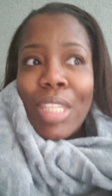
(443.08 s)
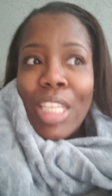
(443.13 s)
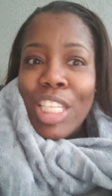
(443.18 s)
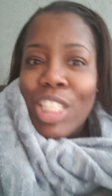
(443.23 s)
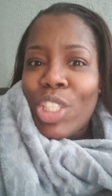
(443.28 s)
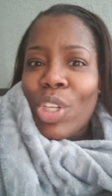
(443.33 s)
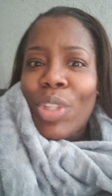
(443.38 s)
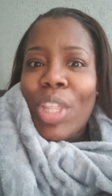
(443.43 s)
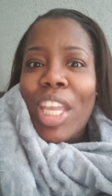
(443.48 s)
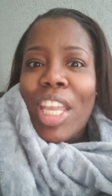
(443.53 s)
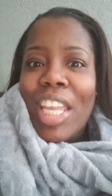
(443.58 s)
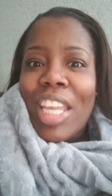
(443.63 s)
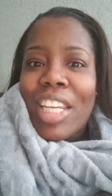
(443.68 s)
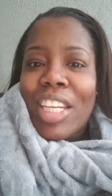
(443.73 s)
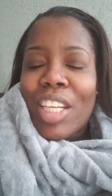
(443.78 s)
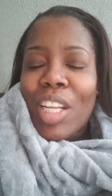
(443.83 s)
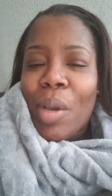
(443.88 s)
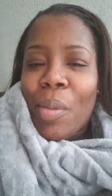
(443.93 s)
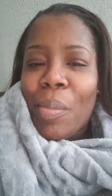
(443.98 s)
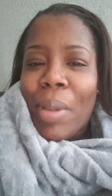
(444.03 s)
and so they
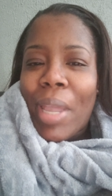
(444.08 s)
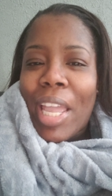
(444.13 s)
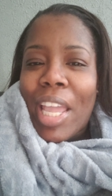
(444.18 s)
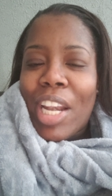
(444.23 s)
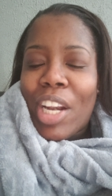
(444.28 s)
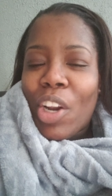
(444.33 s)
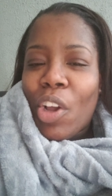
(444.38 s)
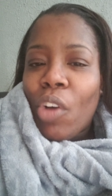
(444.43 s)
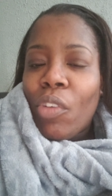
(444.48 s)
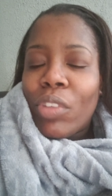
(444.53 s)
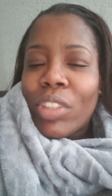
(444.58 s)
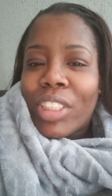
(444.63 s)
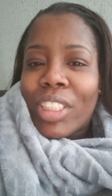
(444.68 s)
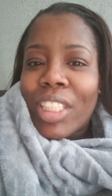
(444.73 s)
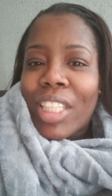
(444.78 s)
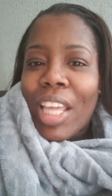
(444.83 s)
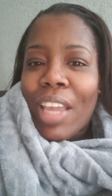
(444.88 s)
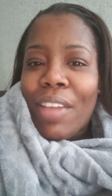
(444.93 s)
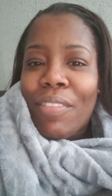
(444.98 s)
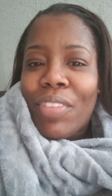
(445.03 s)
ended up panning over
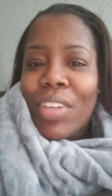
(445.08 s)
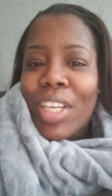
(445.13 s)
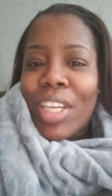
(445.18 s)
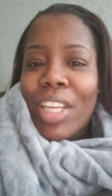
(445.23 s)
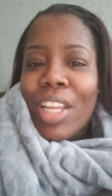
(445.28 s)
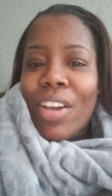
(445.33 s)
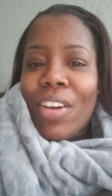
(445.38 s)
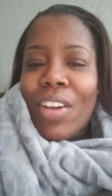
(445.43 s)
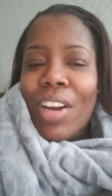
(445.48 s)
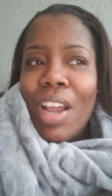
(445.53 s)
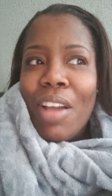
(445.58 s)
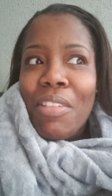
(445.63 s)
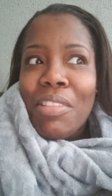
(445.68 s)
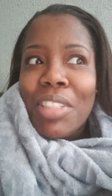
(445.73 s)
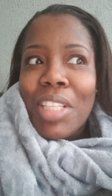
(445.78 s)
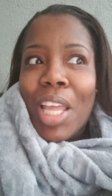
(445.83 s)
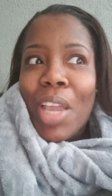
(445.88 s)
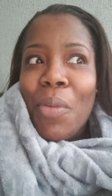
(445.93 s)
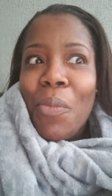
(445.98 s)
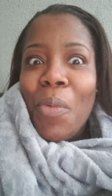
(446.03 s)
to that video and i
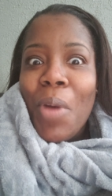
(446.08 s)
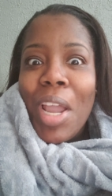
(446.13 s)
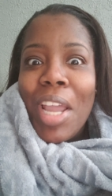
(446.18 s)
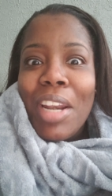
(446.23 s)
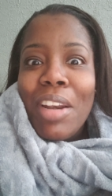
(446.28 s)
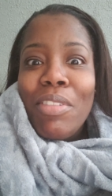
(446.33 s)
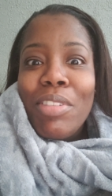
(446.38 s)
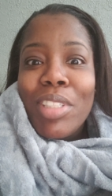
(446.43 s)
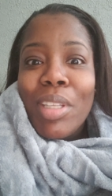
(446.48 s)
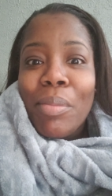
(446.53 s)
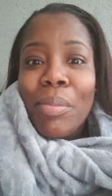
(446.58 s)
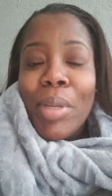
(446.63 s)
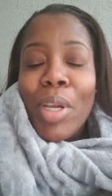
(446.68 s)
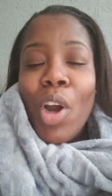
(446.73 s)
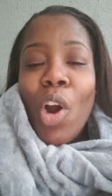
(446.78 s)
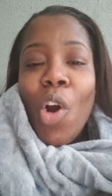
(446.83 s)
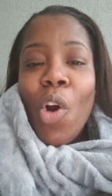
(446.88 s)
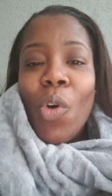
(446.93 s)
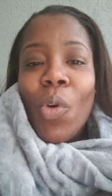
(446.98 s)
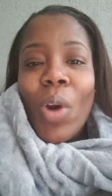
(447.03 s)
was like what it was a big
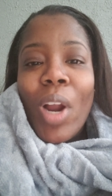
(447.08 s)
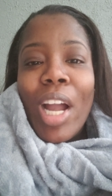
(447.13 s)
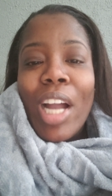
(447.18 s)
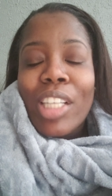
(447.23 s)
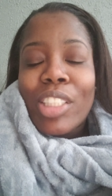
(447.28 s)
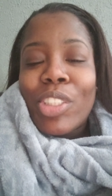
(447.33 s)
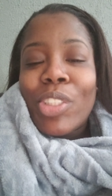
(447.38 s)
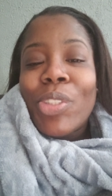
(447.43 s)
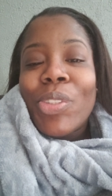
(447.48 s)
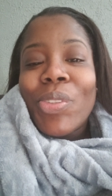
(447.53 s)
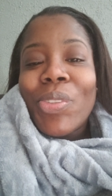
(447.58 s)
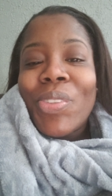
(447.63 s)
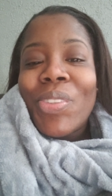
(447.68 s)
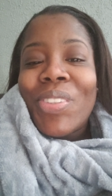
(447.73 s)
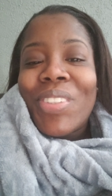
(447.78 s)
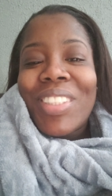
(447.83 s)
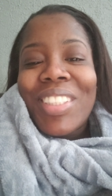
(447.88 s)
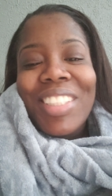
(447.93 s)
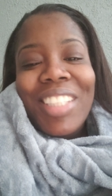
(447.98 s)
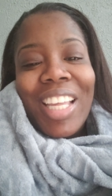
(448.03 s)
old rock too
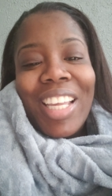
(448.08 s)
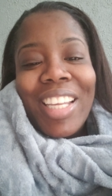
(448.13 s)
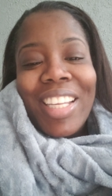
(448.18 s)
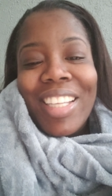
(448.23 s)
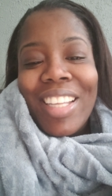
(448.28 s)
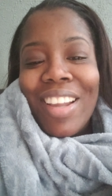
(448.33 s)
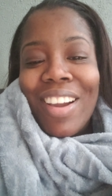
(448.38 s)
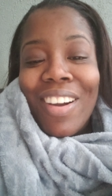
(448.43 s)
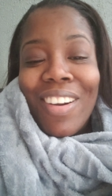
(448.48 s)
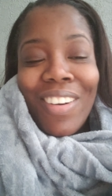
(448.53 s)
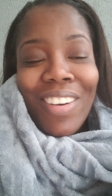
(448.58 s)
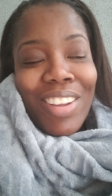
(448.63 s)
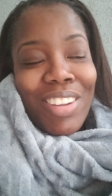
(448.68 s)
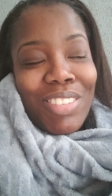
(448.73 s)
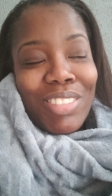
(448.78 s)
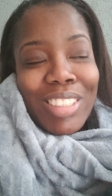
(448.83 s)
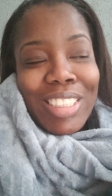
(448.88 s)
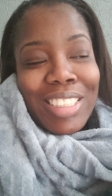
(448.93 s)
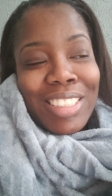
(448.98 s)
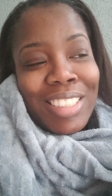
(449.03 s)
like y'all it
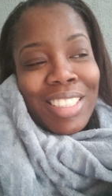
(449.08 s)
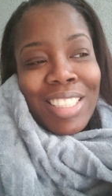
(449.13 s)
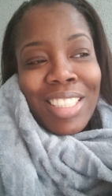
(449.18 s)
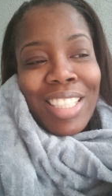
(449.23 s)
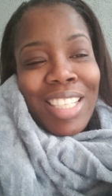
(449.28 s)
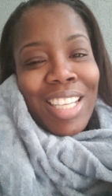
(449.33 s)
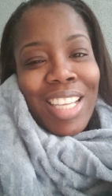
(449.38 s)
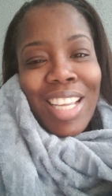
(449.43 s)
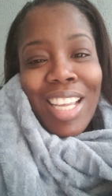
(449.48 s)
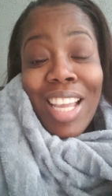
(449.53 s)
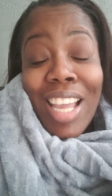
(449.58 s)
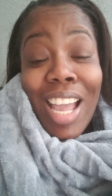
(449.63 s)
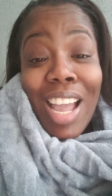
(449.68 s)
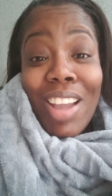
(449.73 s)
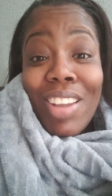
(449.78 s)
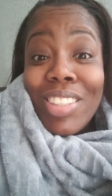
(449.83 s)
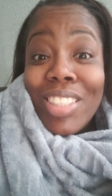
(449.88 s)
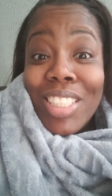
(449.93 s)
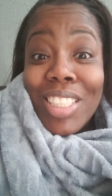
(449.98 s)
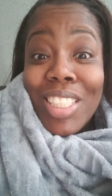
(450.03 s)
was
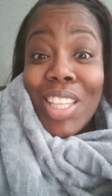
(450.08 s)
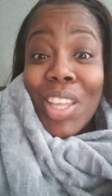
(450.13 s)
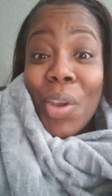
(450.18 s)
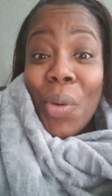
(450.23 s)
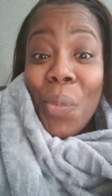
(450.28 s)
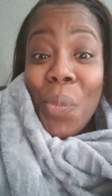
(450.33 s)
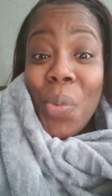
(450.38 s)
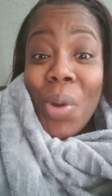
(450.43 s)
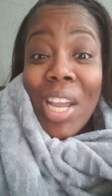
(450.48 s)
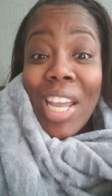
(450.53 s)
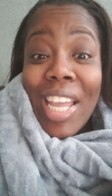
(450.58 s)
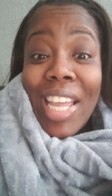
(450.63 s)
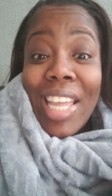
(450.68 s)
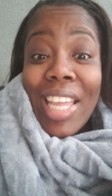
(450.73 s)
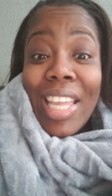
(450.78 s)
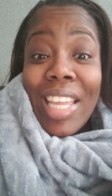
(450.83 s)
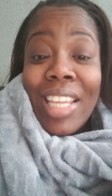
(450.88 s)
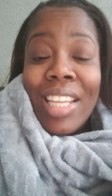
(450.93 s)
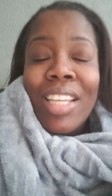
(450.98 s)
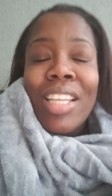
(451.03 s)
i was just like
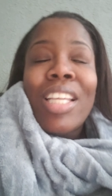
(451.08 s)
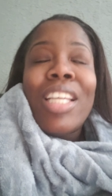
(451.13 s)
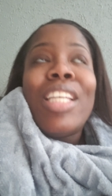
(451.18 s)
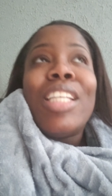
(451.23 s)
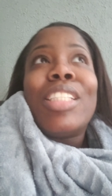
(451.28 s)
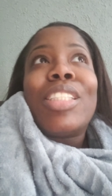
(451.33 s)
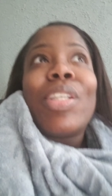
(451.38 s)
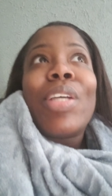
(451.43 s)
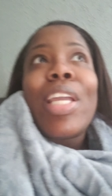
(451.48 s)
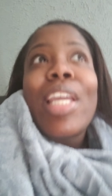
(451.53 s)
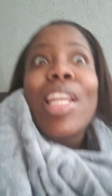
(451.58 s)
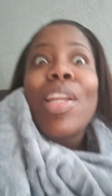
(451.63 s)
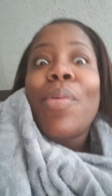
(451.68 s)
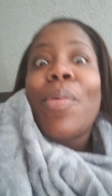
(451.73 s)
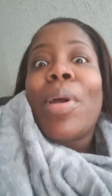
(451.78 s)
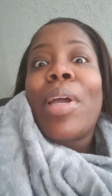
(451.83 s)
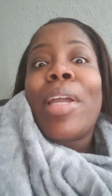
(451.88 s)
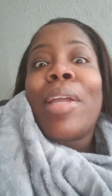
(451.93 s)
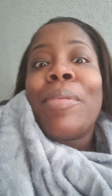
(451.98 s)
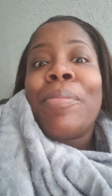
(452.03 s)
what so
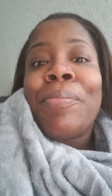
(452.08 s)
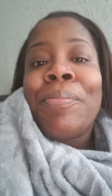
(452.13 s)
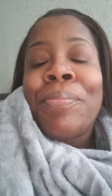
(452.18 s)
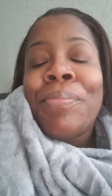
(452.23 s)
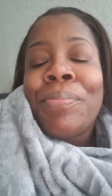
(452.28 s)
anyway